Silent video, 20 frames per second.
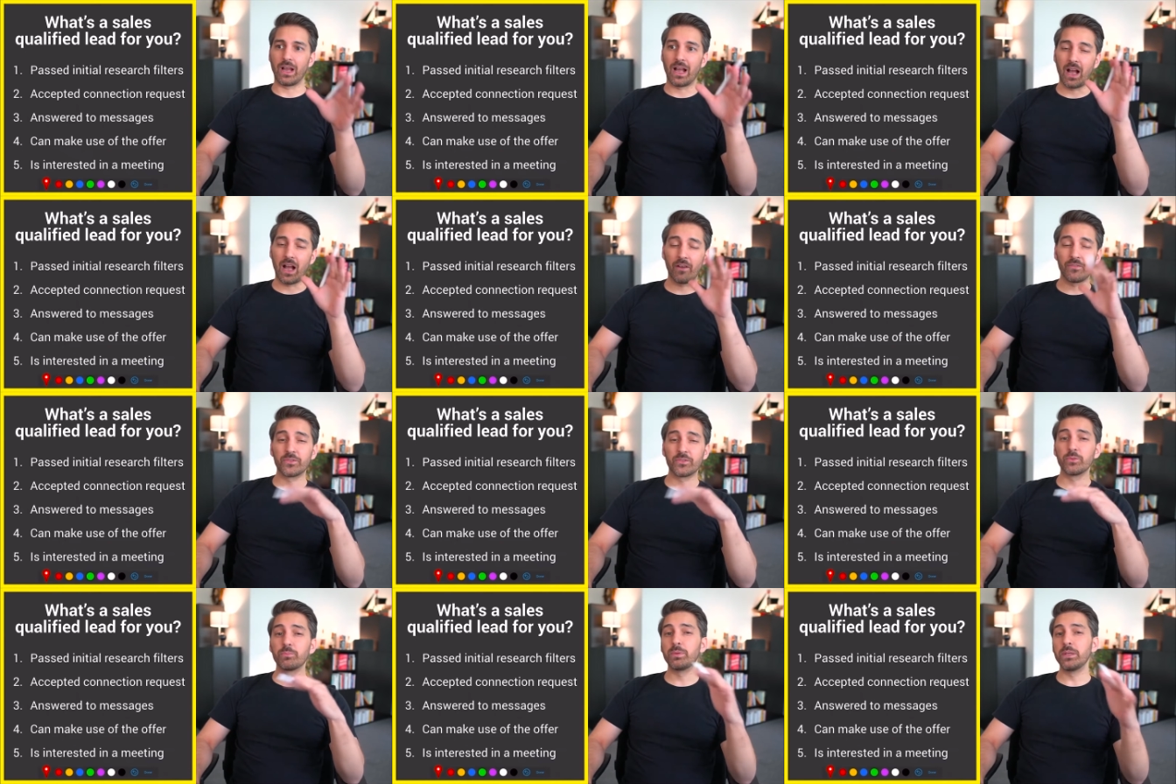
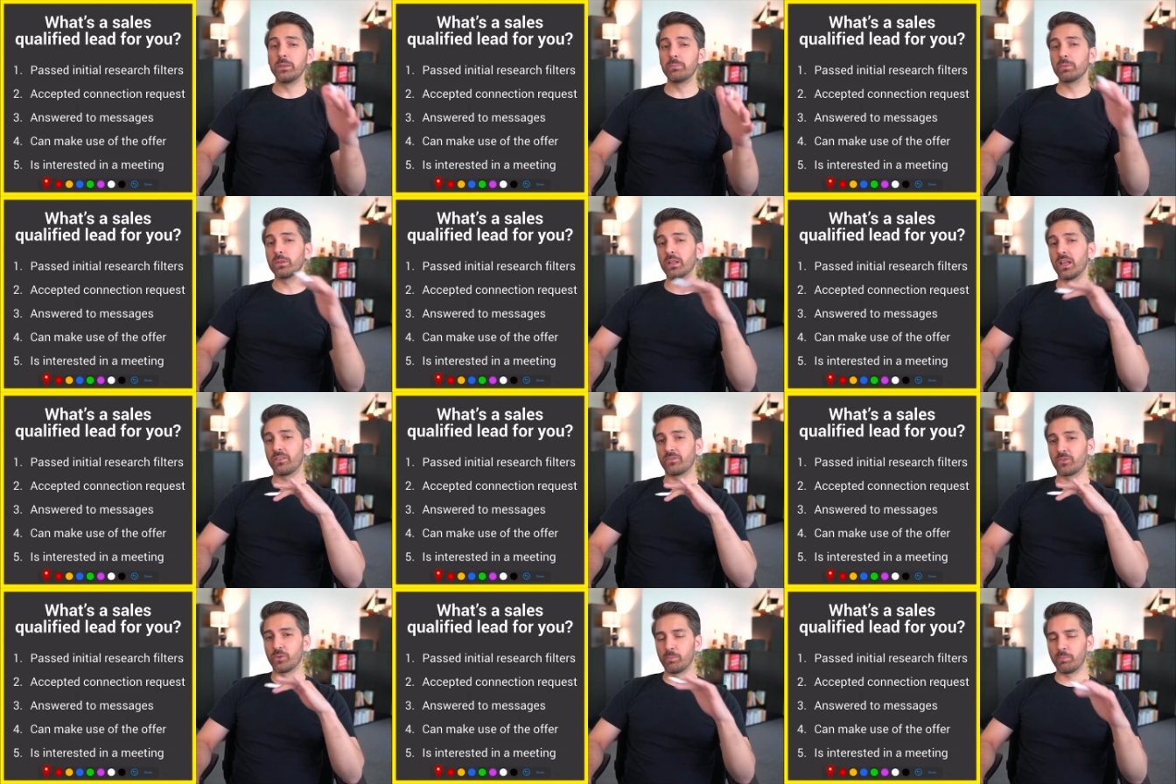After people
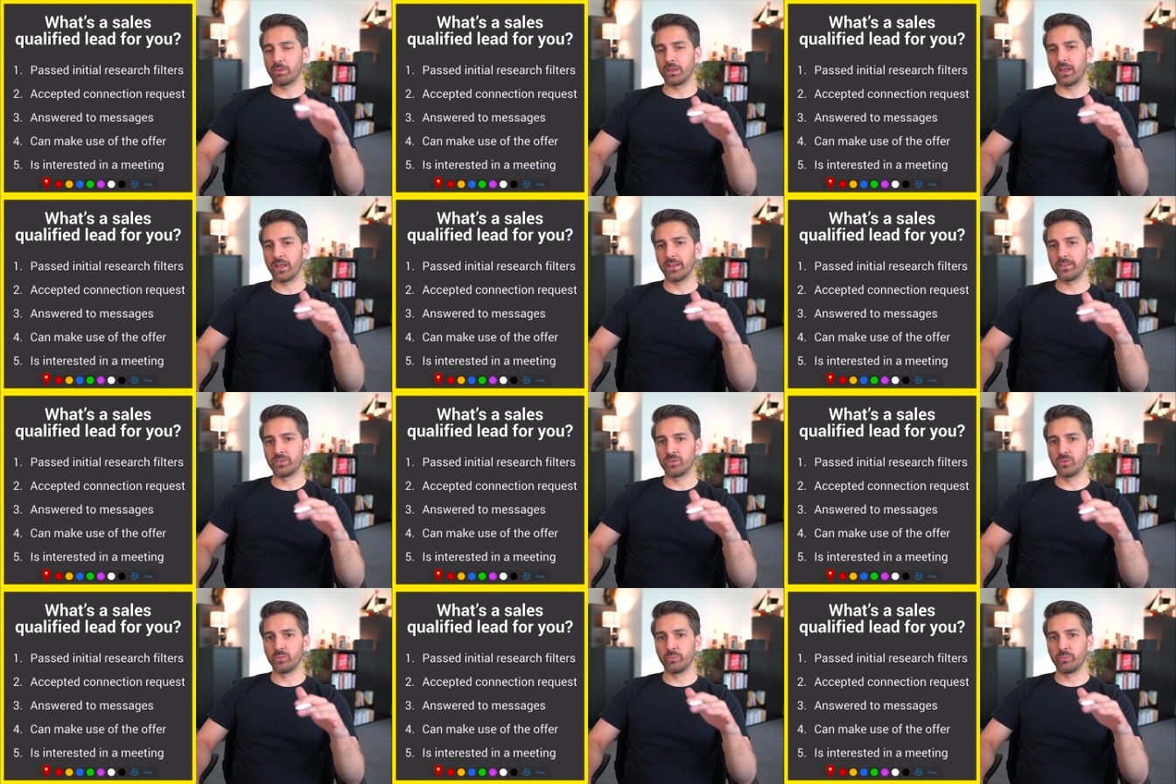have replied
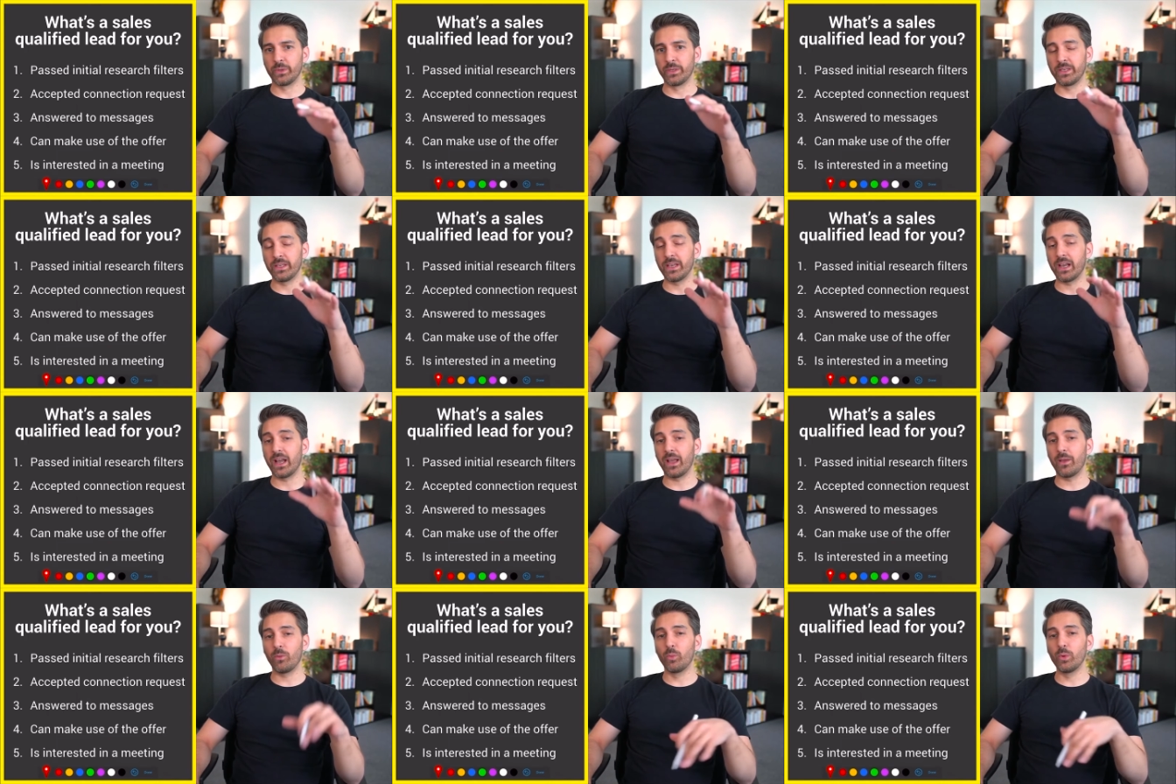to me,
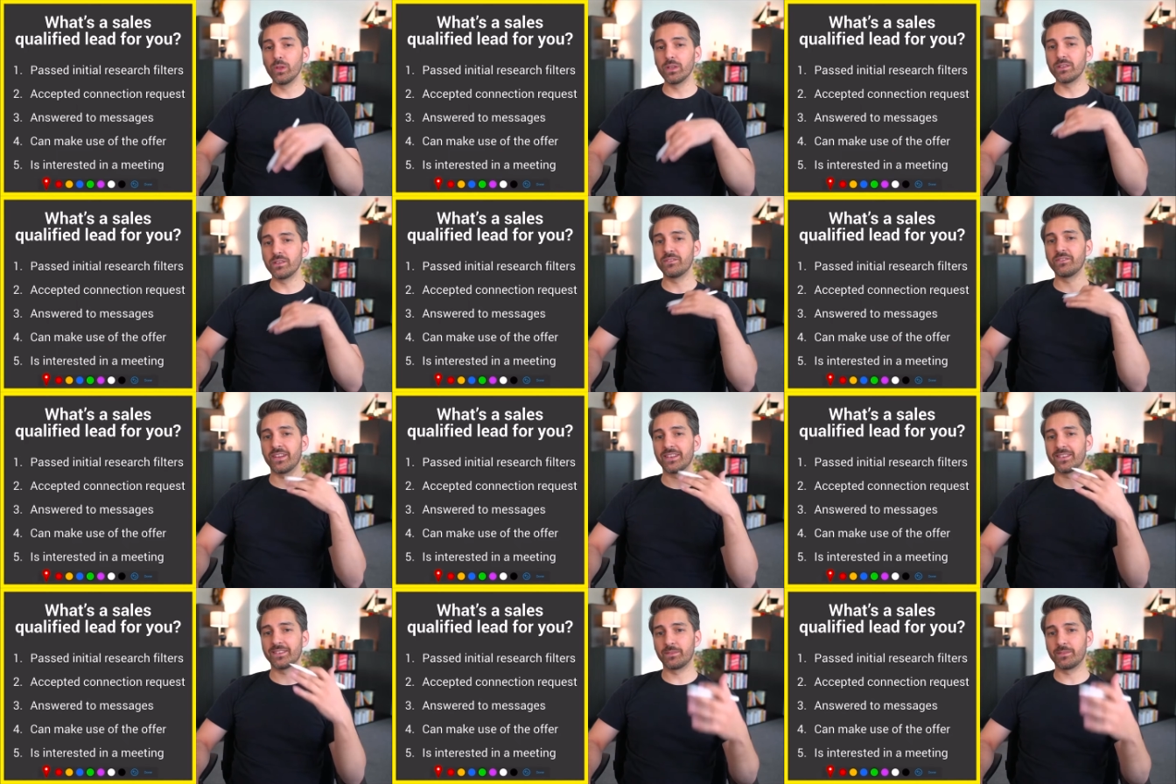I will
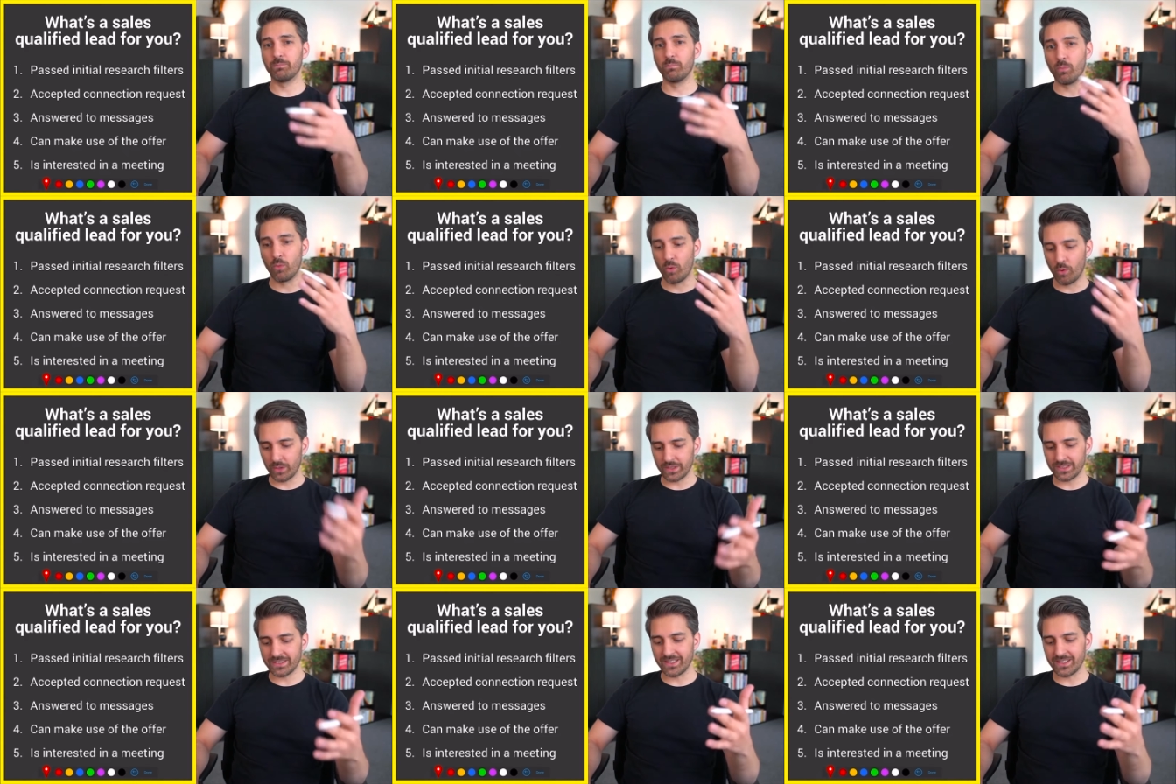invest
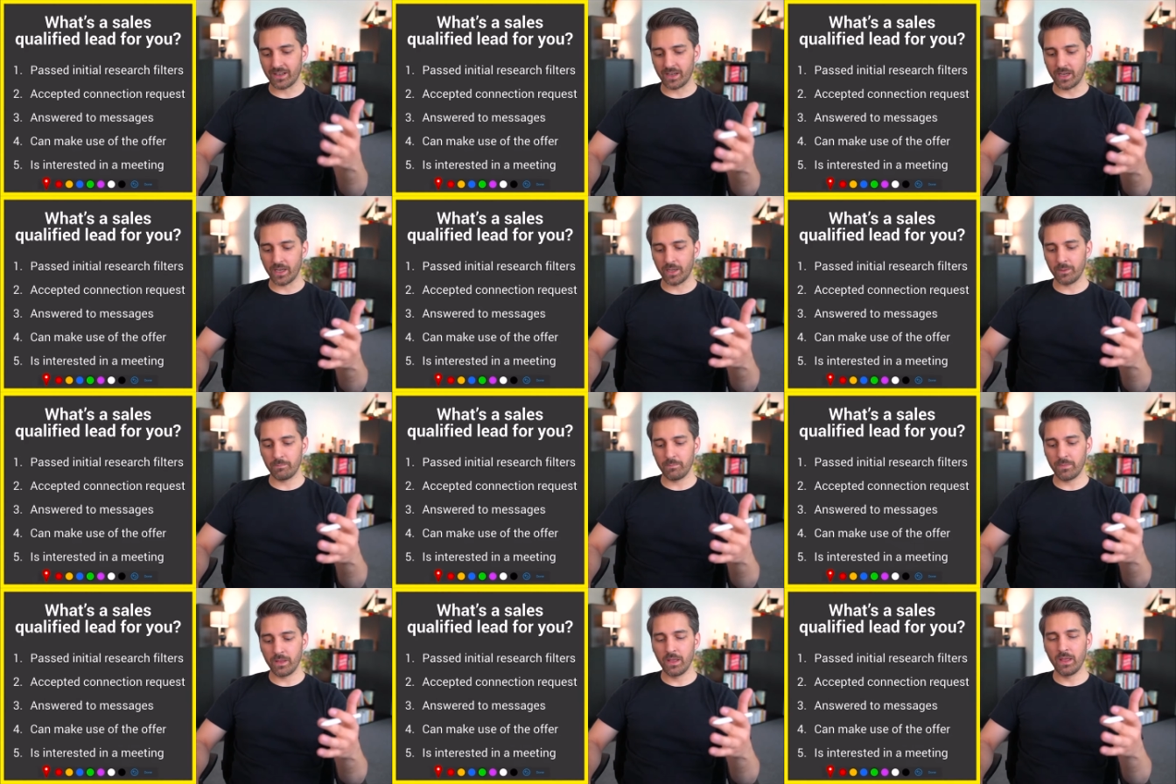more
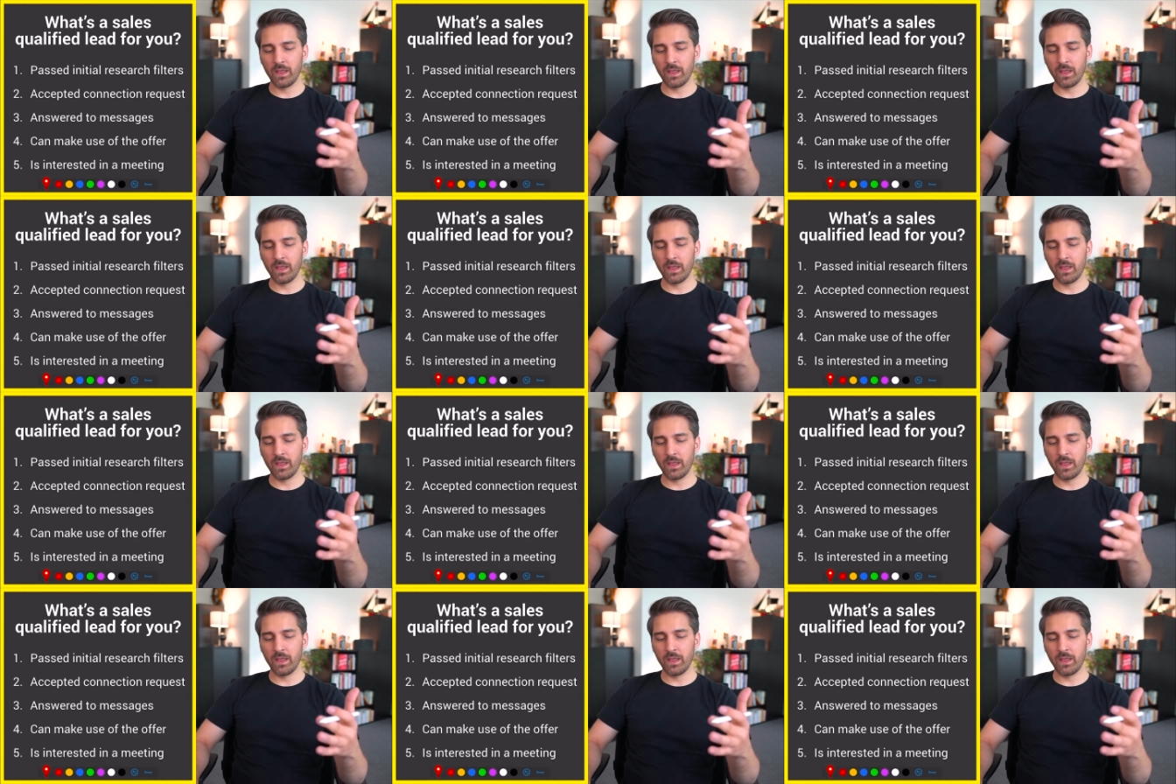time